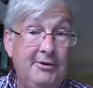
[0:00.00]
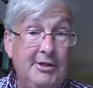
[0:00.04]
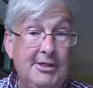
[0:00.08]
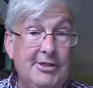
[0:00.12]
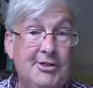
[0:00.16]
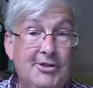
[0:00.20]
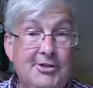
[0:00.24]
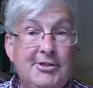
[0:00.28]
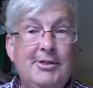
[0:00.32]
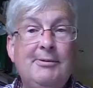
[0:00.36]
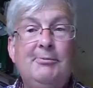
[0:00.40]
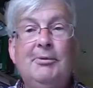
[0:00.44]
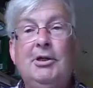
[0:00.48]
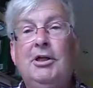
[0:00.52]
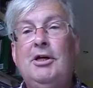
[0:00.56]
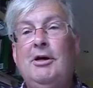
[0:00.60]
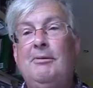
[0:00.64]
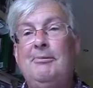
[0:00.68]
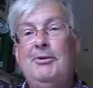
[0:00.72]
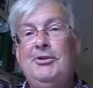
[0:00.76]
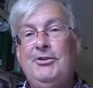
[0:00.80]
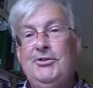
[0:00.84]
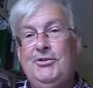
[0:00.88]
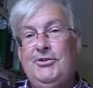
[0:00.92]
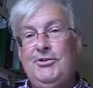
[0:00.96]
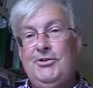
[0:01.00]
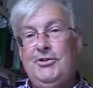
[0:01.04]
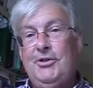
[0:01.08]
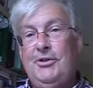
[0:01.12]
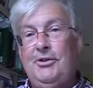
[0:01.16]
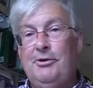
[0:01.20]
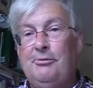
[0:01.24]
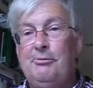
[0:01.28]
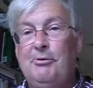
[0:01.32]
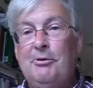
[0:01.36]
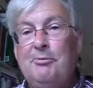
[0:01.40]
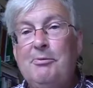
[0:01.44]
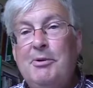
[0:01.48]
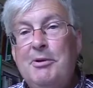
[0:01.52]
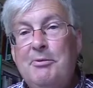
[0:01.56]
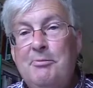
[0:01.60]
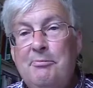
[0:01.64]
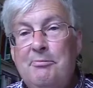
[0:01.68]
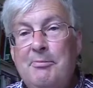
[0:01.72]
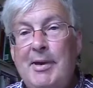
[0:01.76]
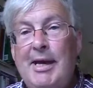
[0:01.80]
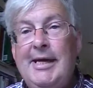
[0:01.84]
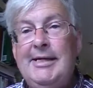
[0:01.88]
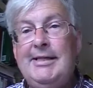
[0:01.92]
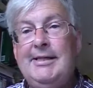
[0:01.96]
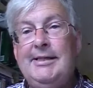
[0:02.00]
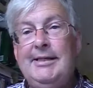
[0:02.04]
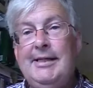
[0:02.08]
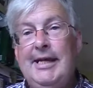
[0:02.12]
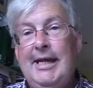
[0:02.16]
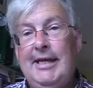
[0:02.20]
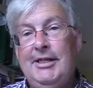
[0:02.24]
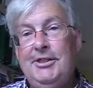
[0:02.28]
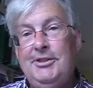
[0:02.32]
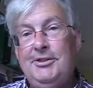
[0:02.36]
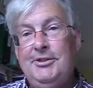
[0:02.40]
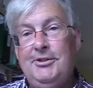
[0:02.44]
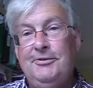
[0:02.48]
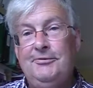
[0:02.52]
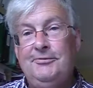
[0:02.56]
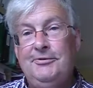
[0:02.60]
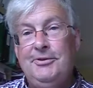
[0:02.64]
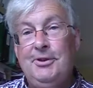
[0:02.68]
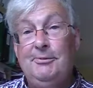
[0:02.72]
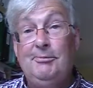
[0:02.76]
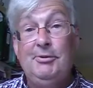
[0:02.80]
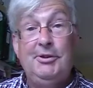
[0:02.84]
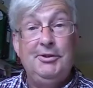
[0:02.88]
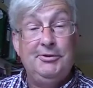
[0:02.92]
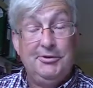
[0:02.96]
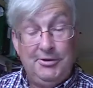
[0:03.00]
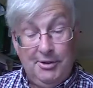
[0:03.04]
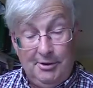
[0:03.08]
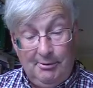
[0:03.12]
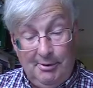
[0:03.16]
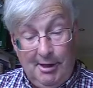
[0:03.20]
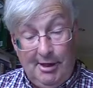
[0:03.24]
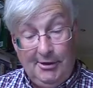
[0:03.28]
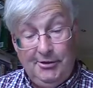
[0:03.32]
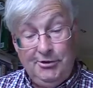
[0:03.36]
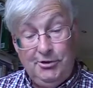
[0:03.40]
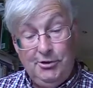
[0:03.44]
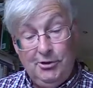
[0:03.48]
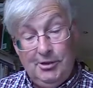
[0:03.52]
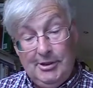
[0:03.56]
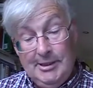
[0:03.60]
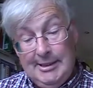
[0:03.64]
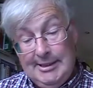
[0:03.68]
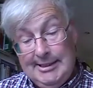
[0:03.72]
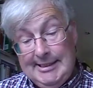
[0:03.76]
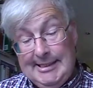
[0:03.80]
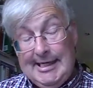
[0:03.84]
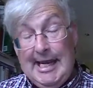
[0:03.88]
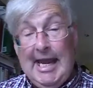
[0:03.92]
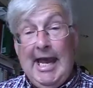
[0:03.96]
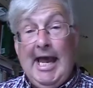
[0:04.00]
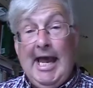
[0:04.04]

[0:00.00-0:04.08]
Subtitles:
these are similar comments that will be made at the end of W200,